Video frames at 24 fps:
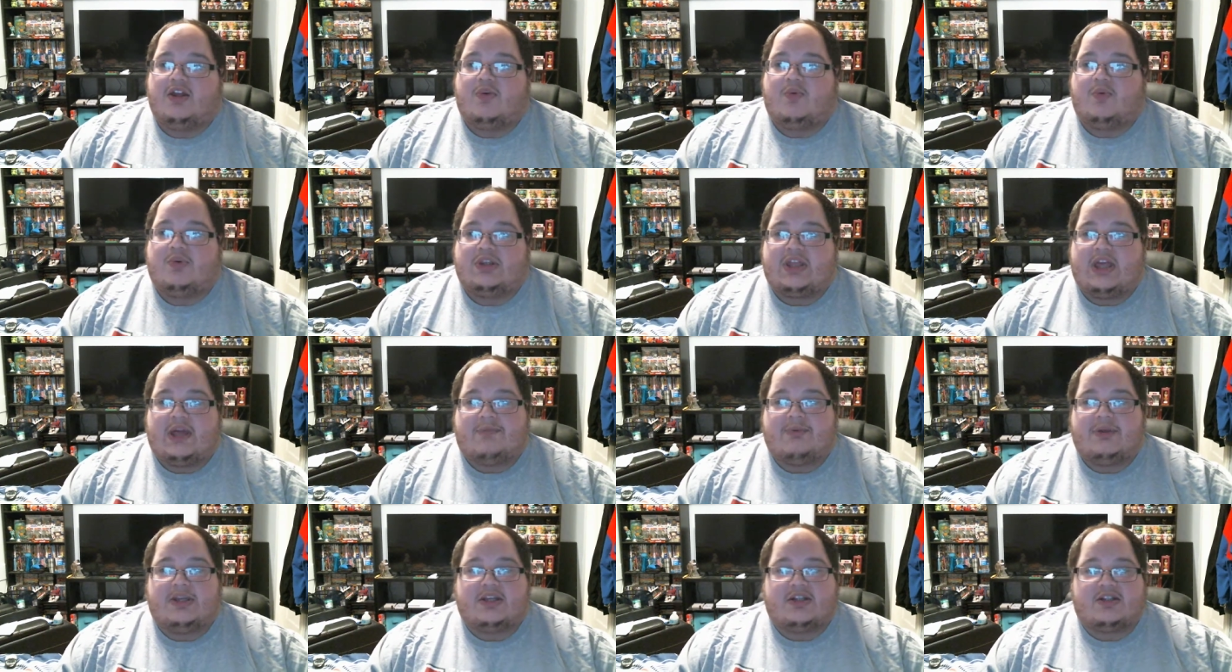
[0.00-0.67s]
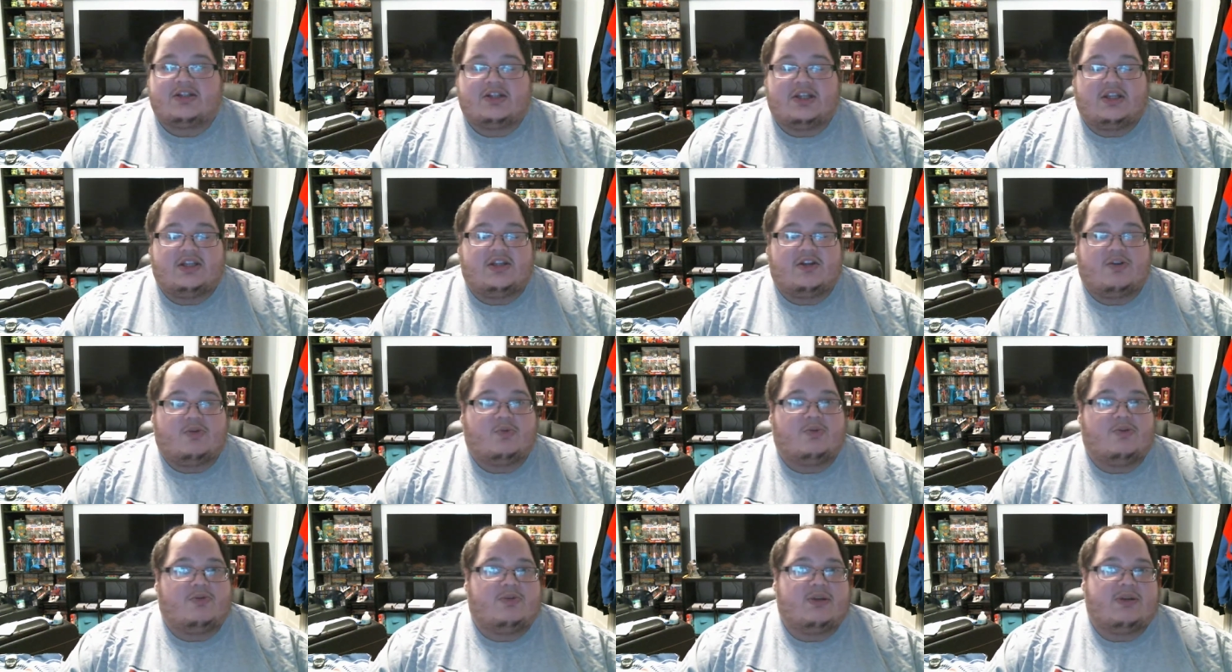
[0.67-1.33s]
With that being said,
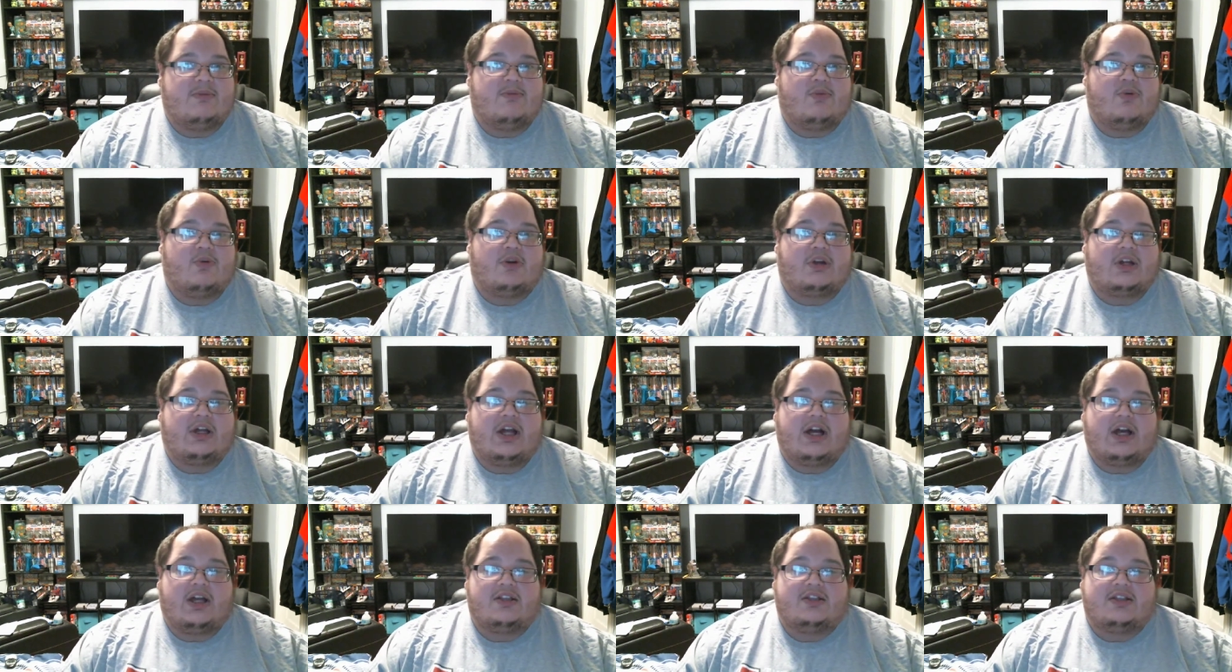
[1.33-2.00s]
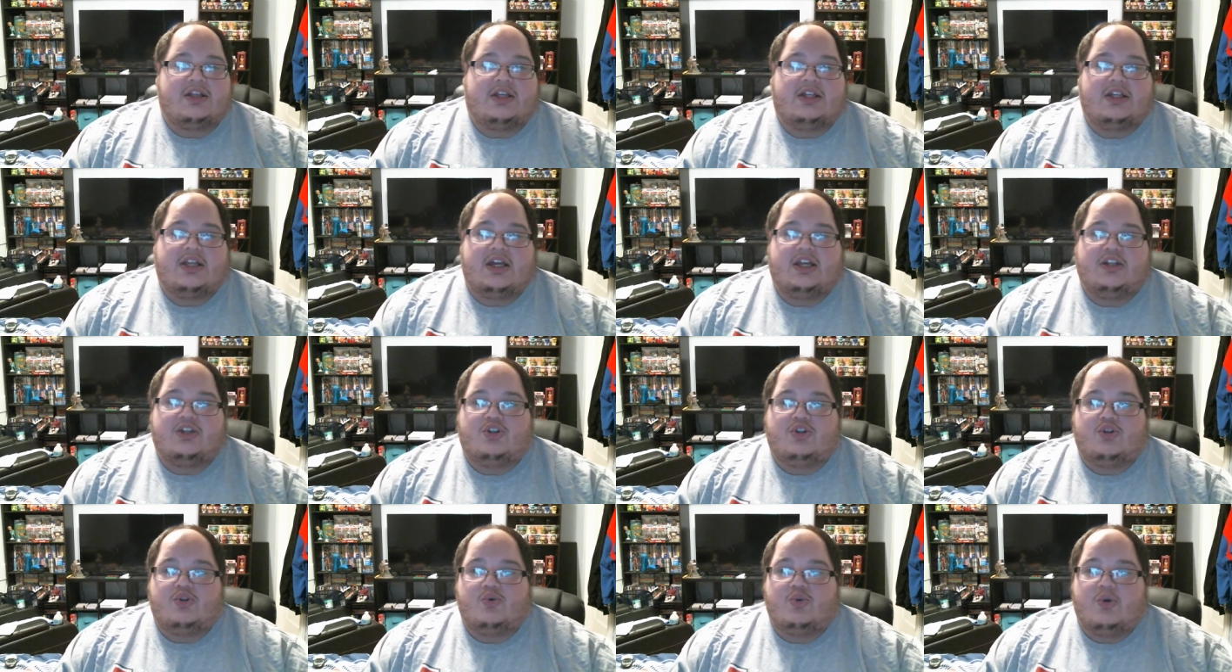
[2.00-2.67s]
there will be more content. I
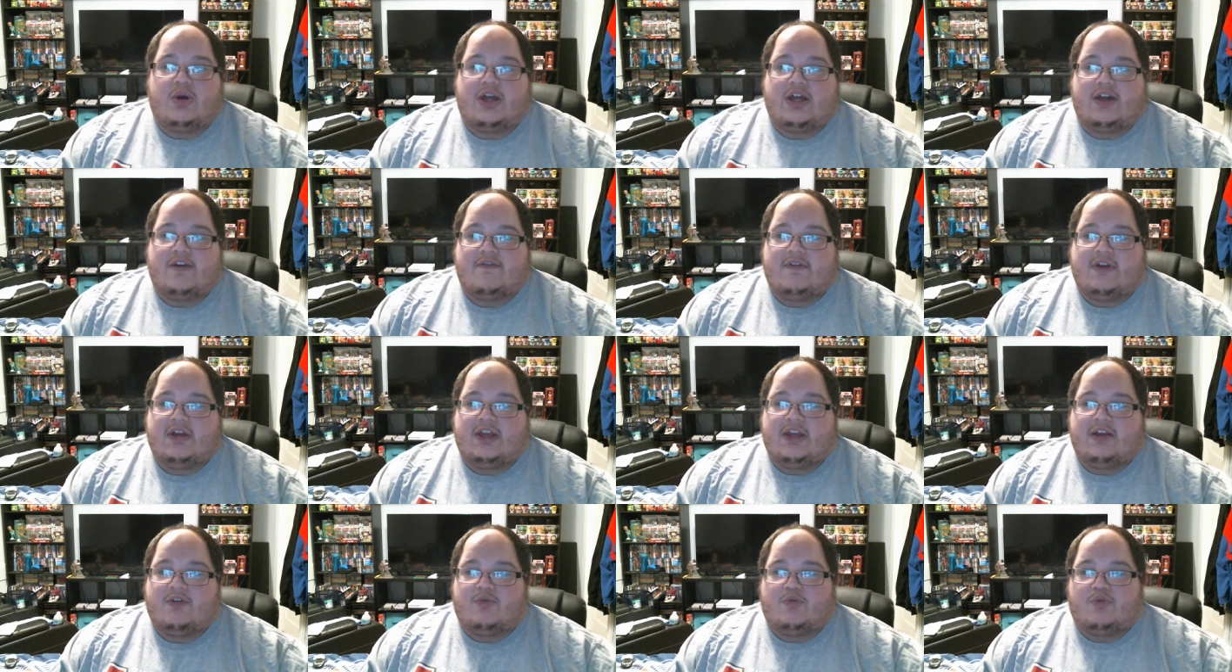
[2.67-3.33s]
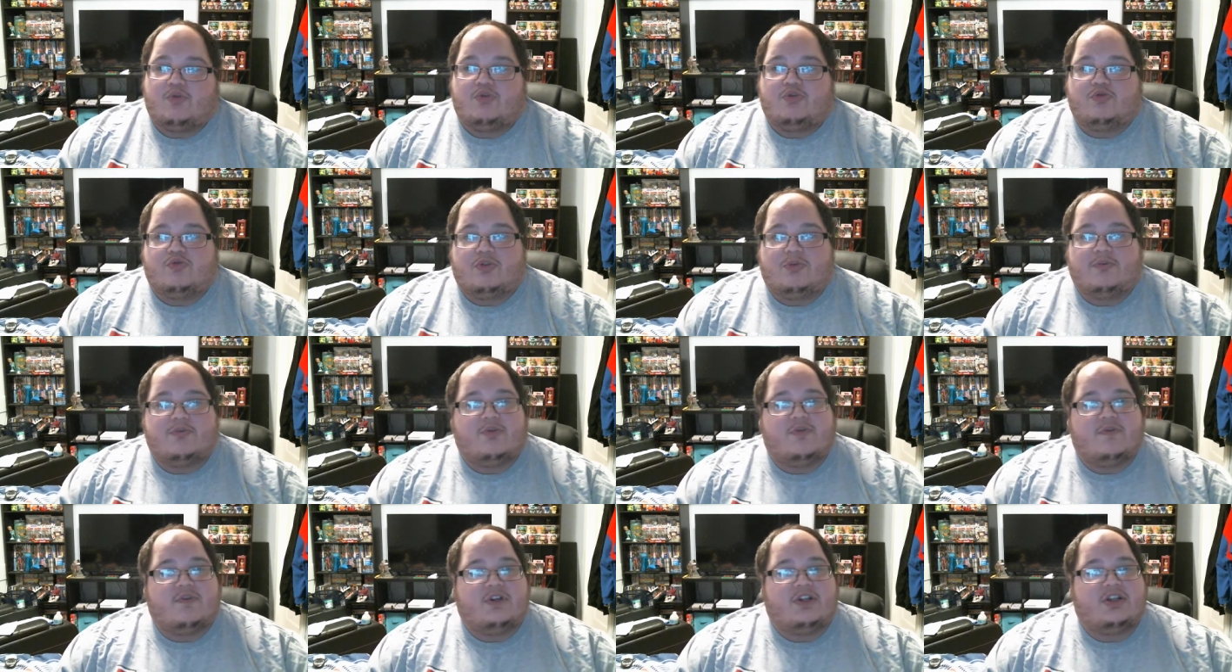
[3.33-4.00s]
do have a Royal
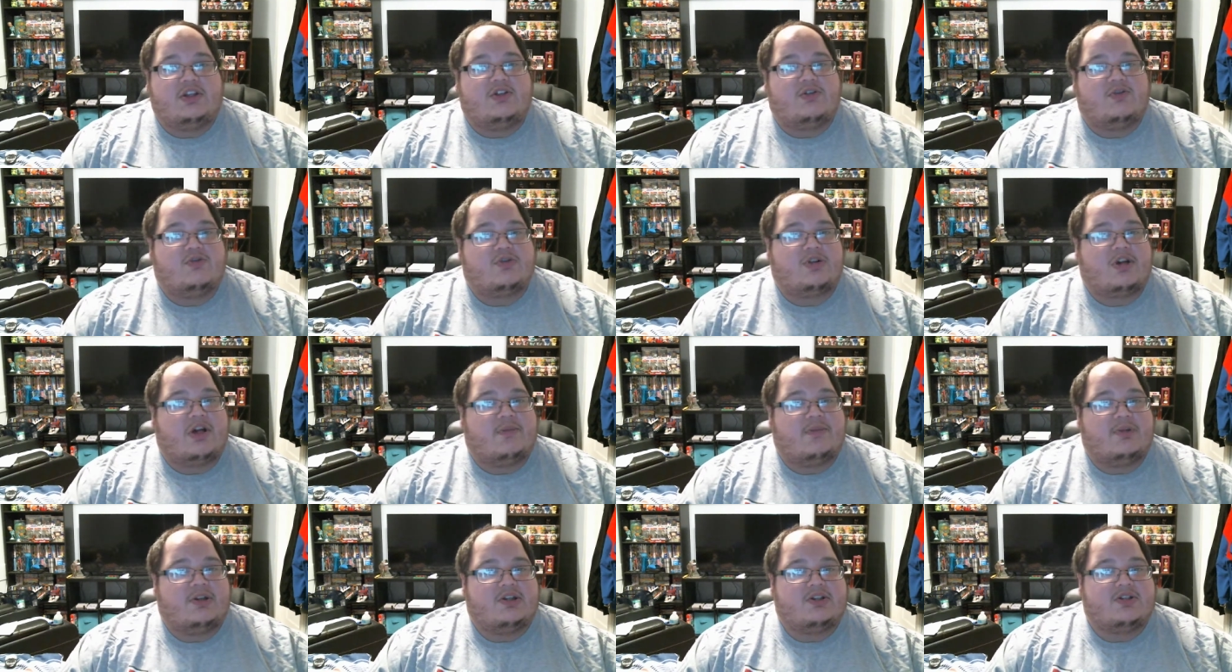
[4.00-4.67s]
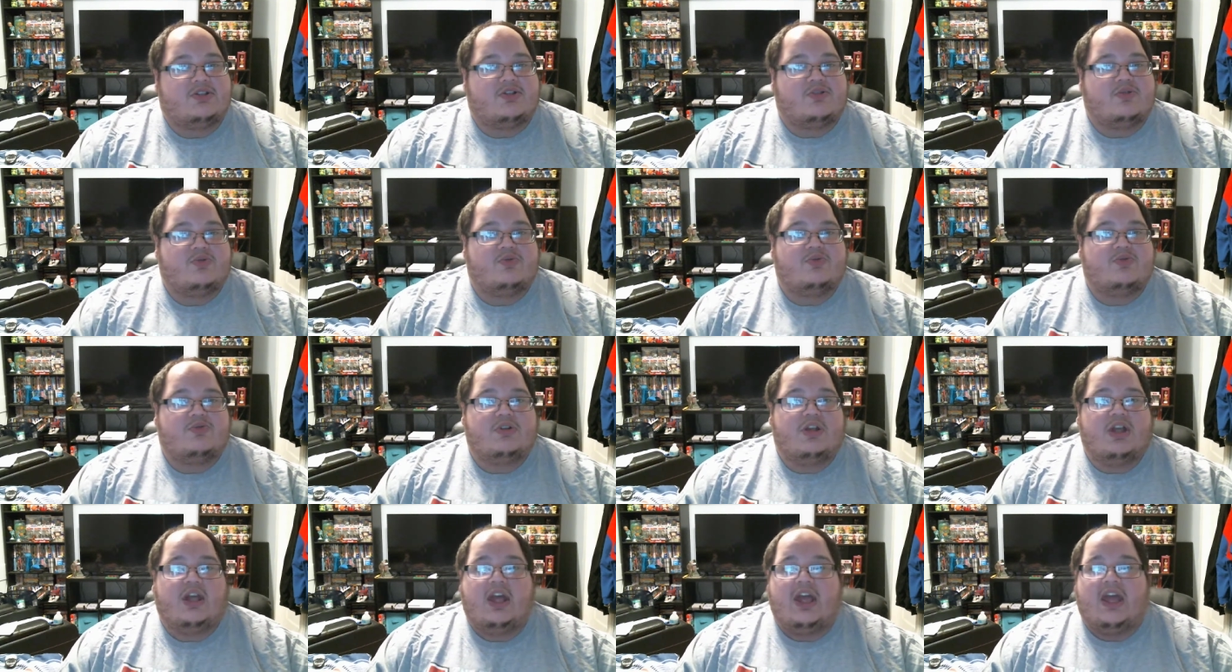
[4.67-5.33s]
Rumble video coming
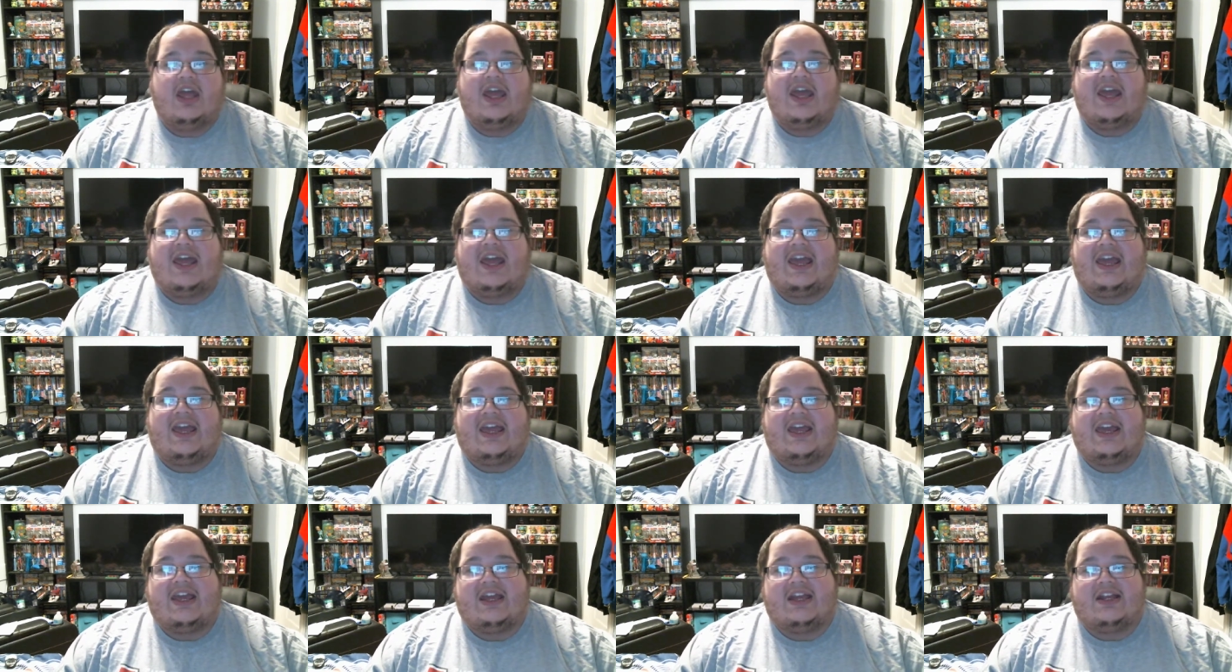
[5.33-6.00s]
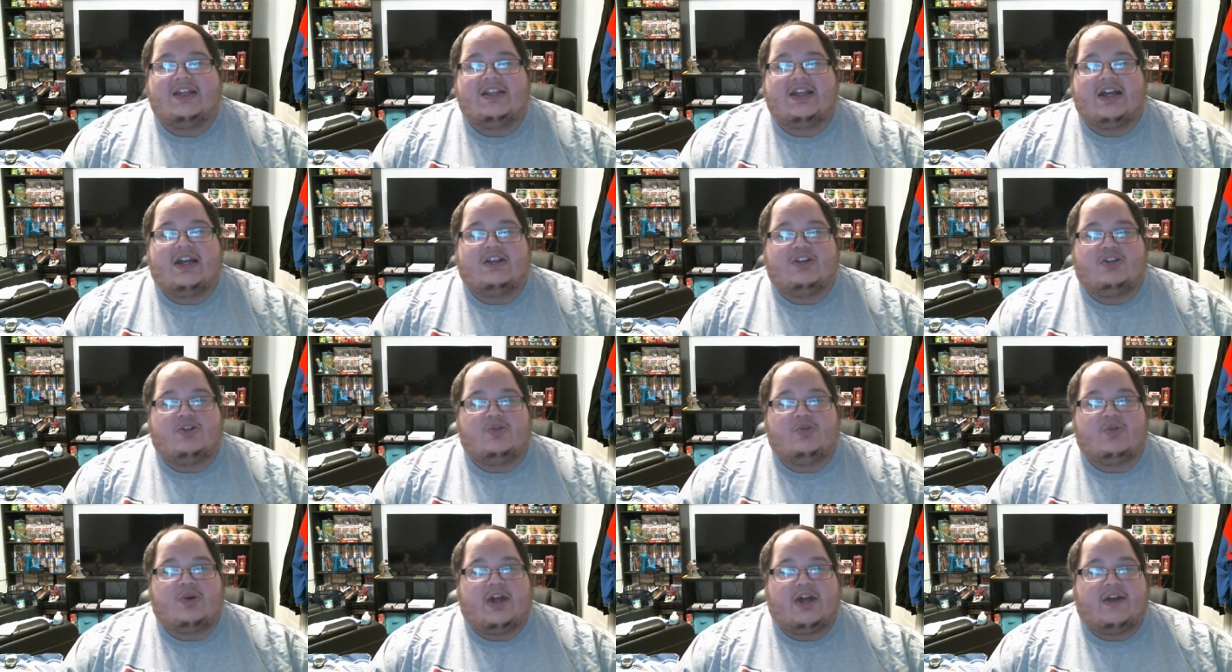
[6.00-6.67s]
soon, and I
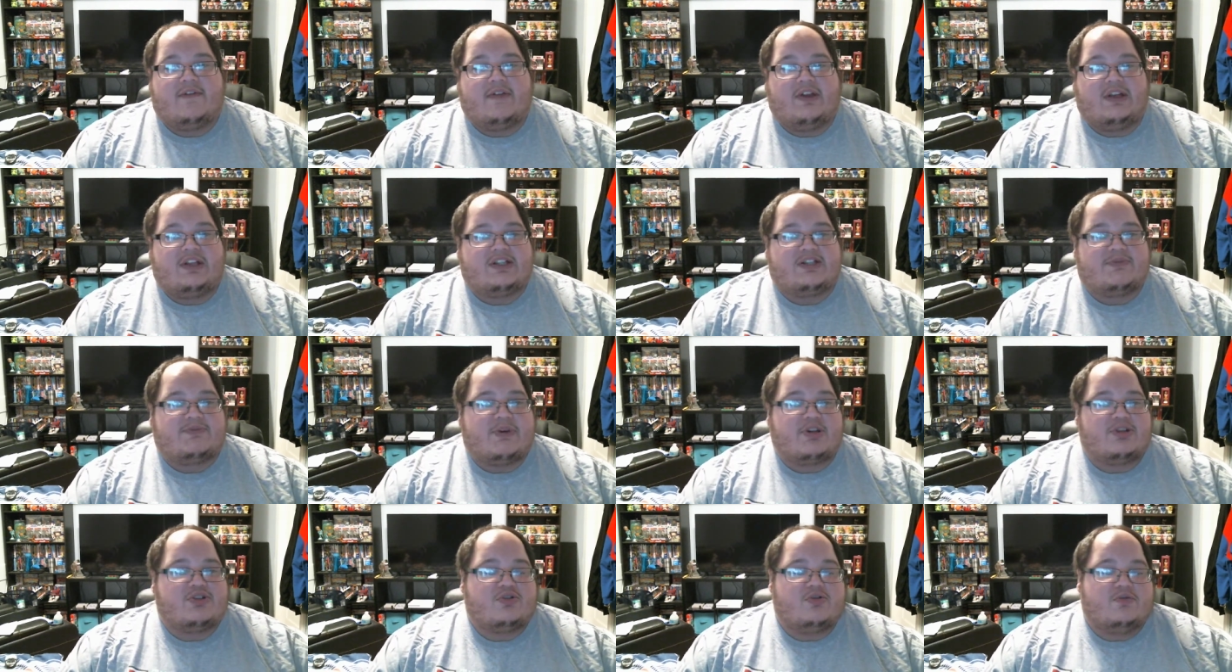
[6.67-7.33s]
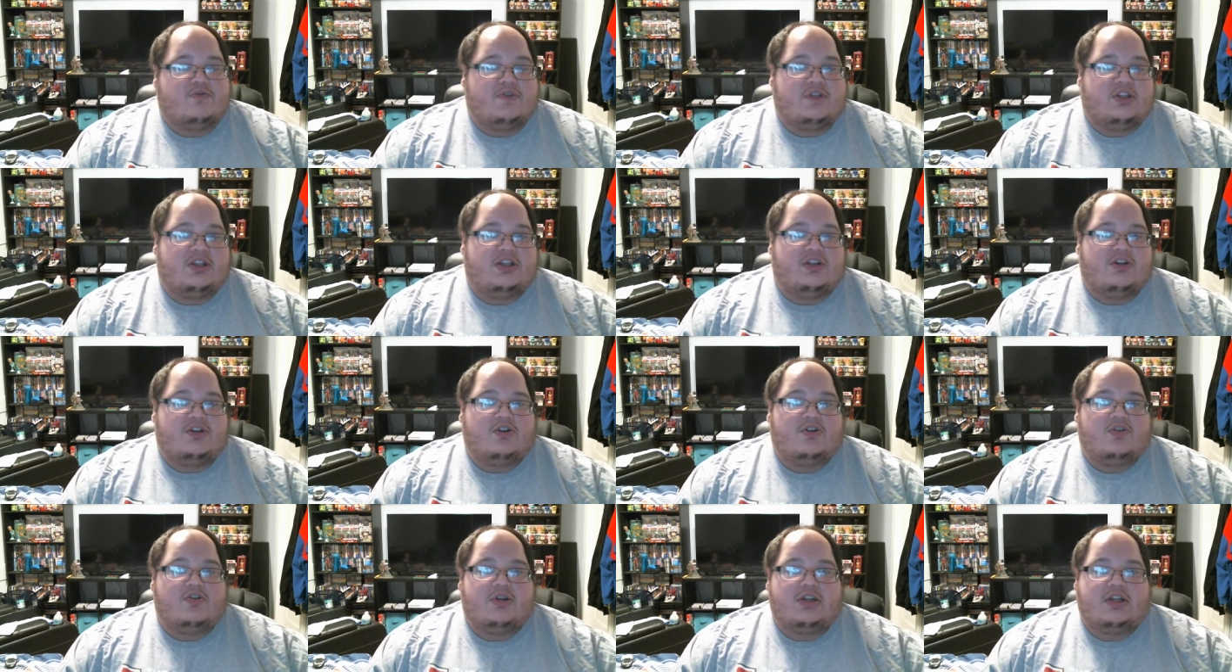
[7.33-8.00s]
do have a special
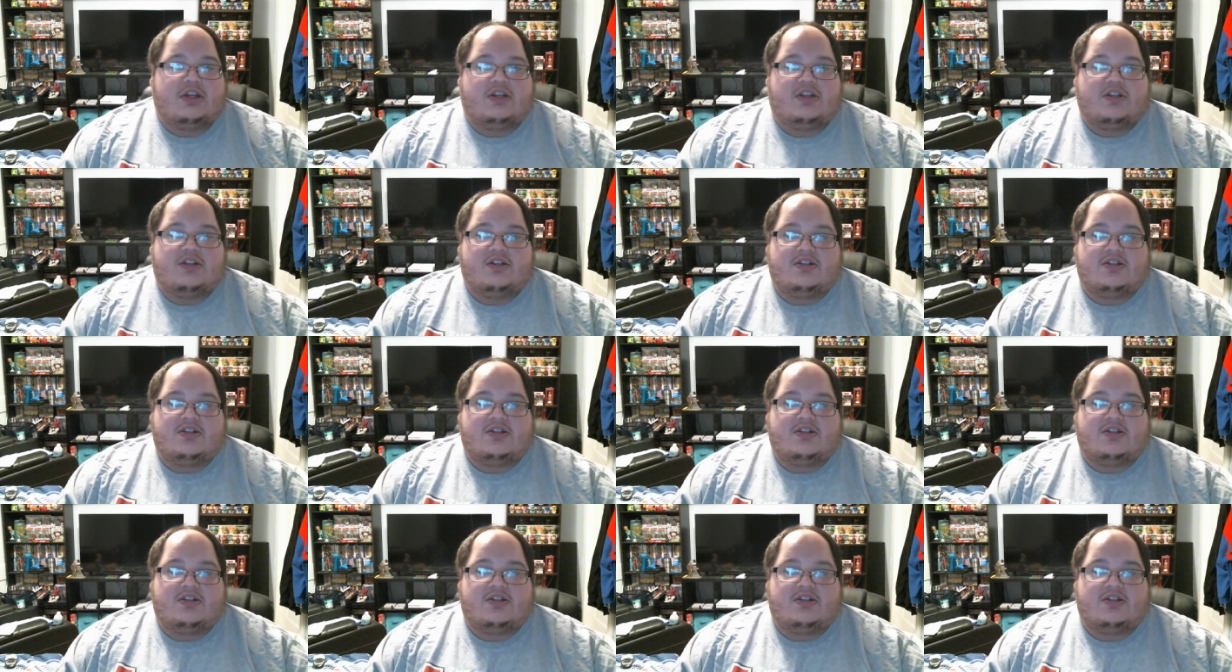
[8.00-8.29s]
video. It